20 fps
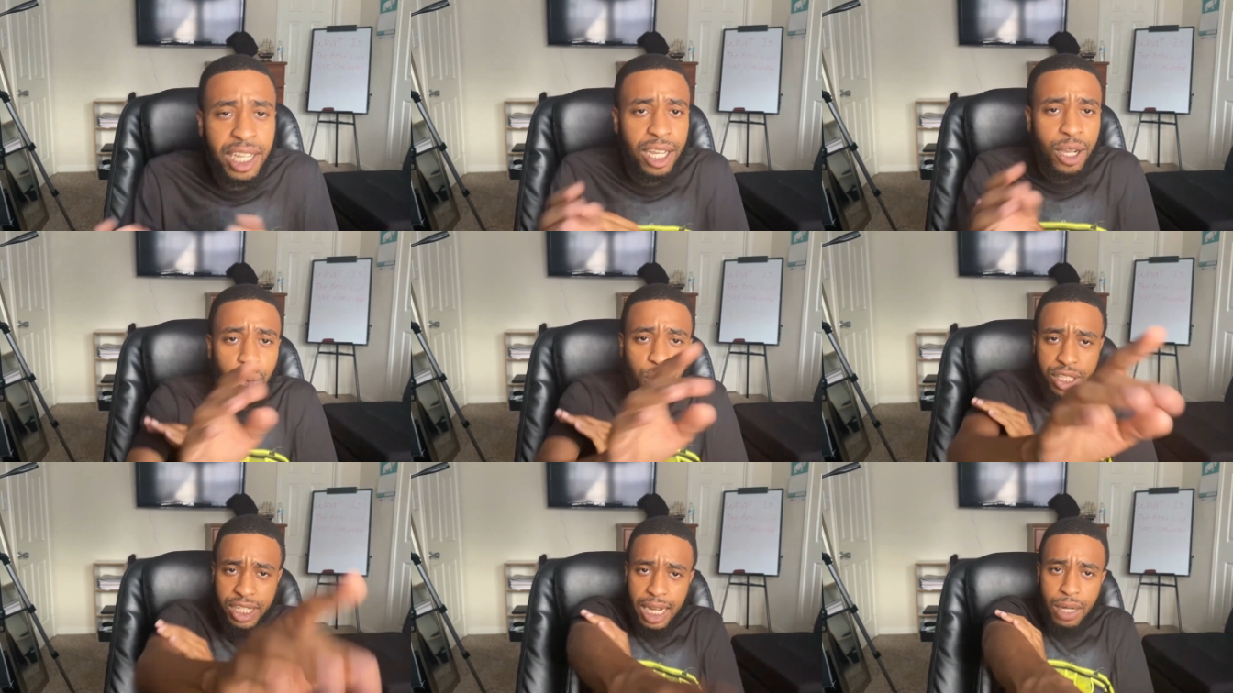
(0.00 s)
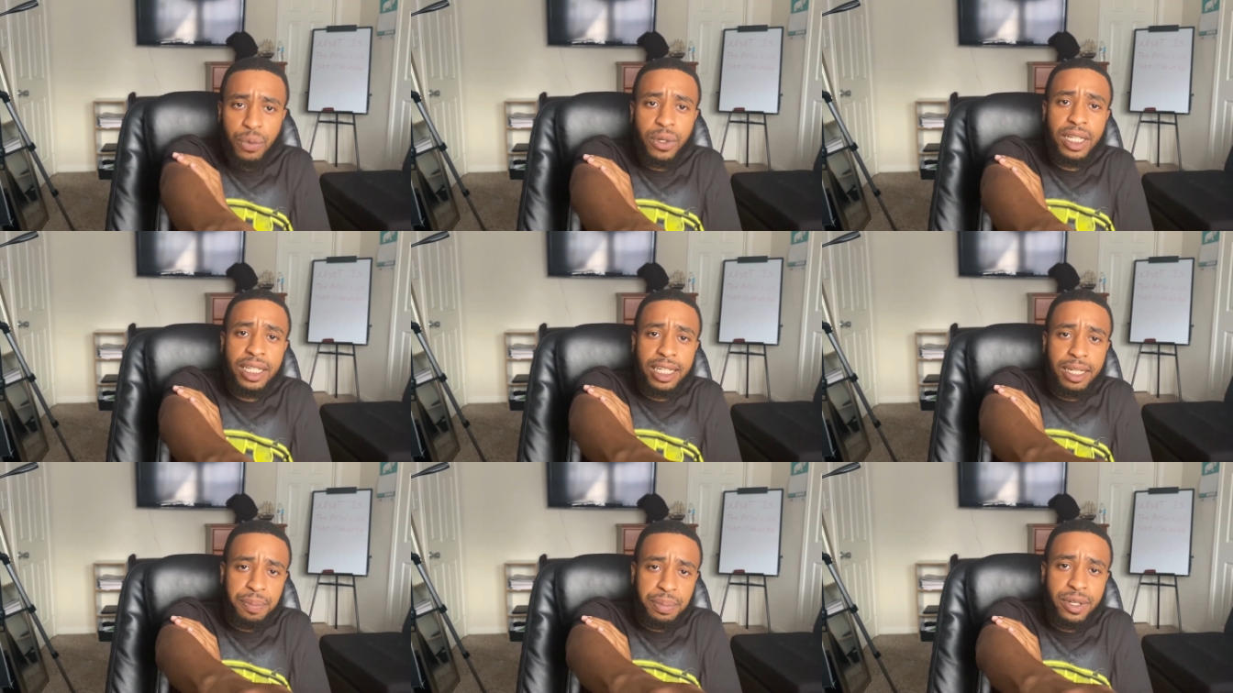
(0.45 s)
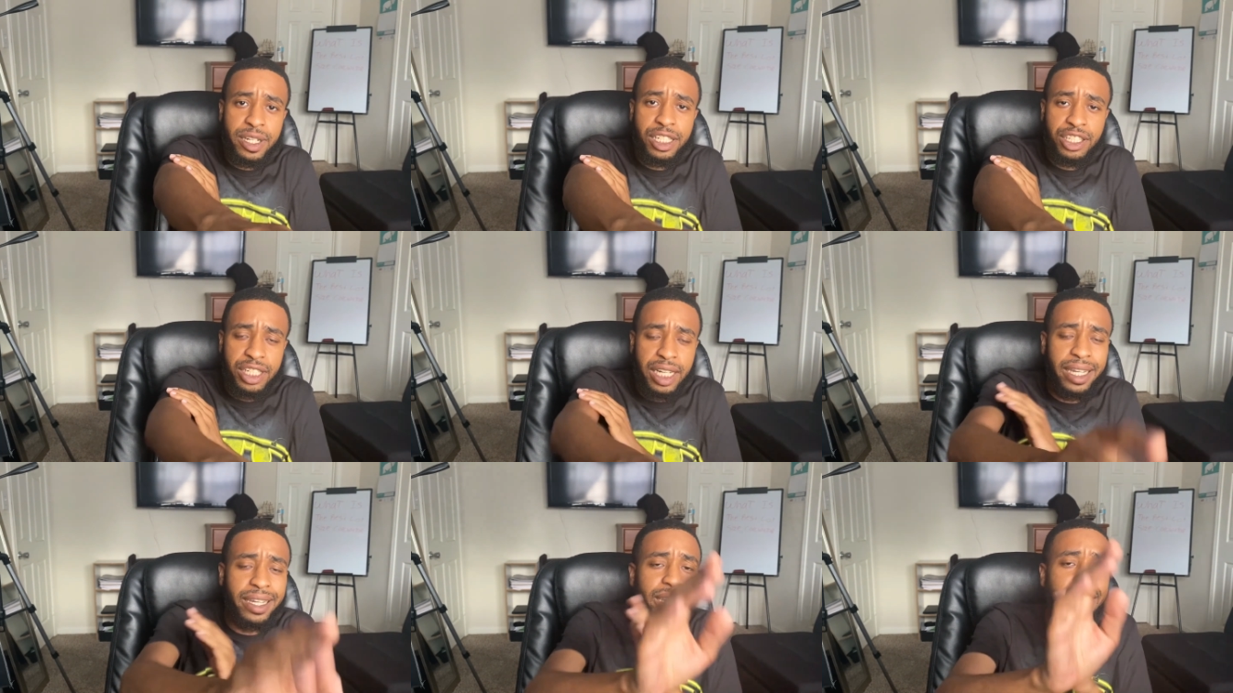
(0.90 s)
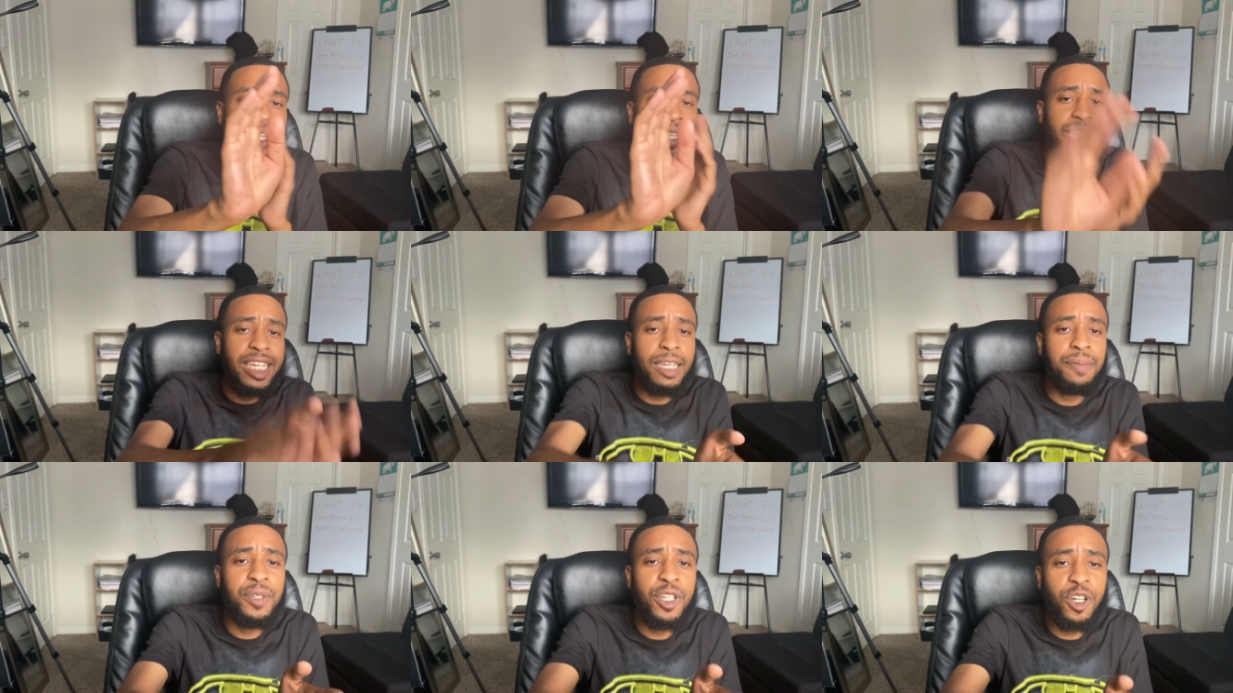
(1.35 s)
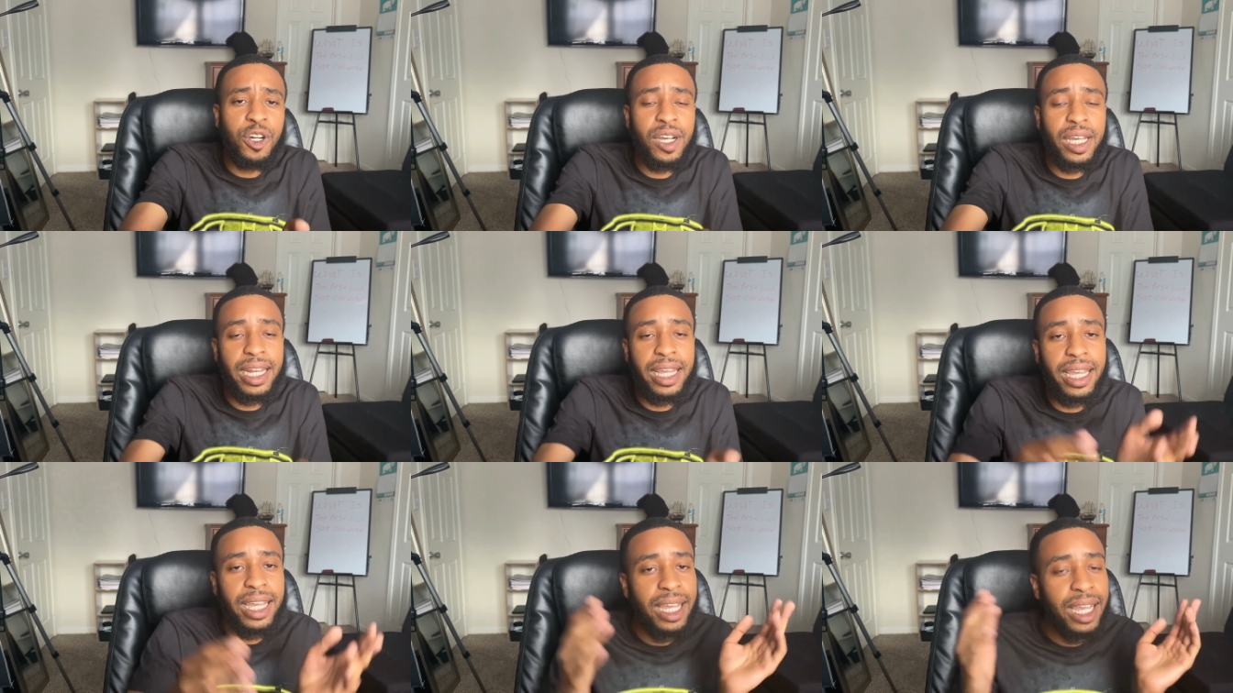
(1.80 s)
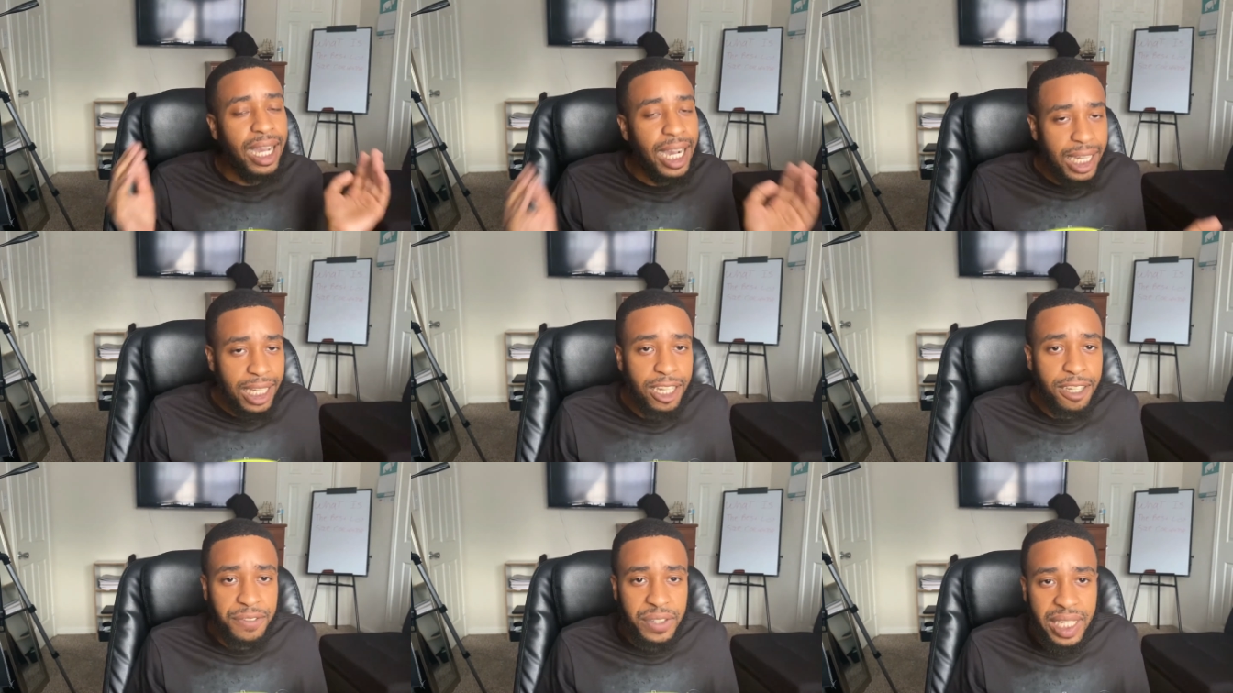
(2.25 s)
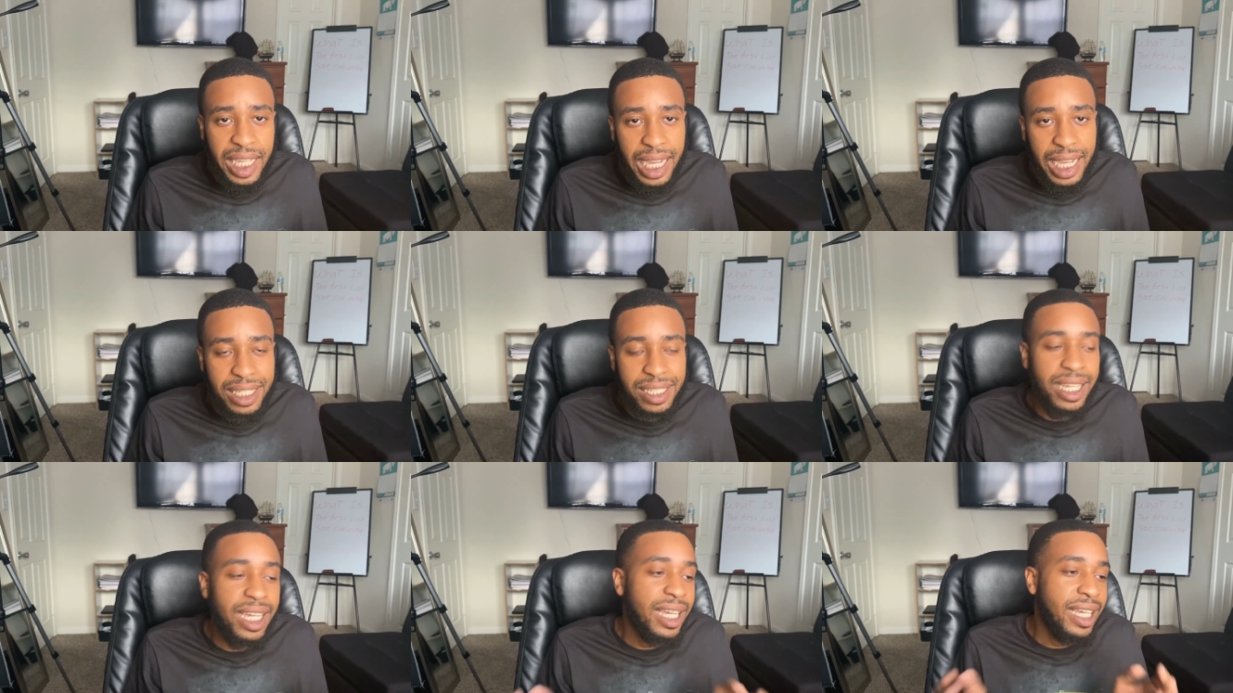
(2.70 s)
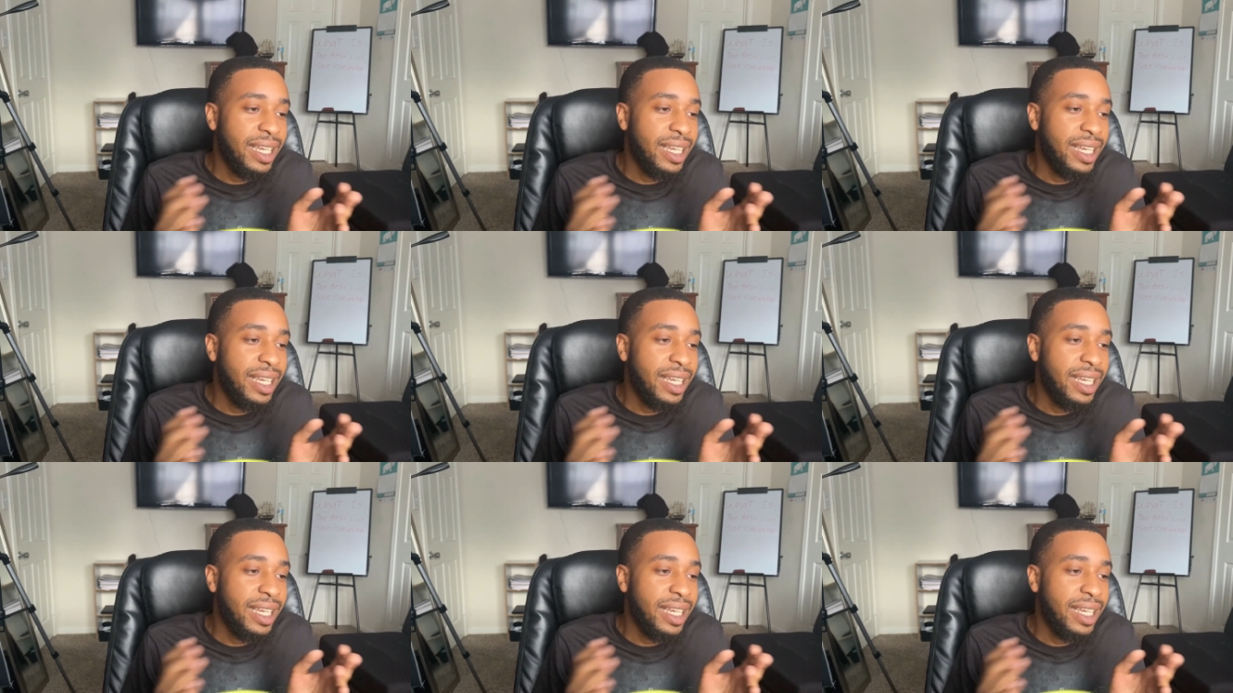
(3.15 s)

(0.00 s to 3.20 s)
which I really appreciate. Keep doing that. I love you guys.